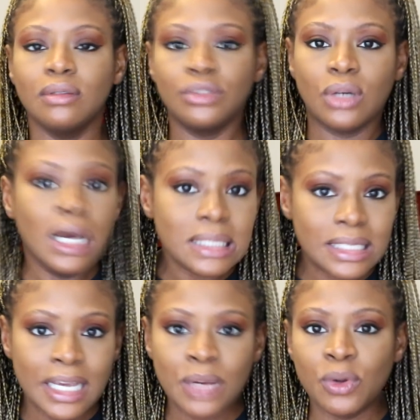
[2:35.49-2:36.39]
you can't
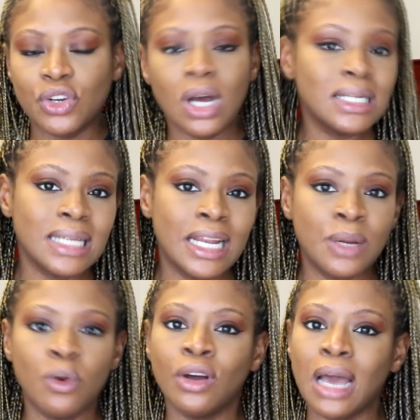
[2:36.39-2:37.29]
see anyone, you can't tell anyone.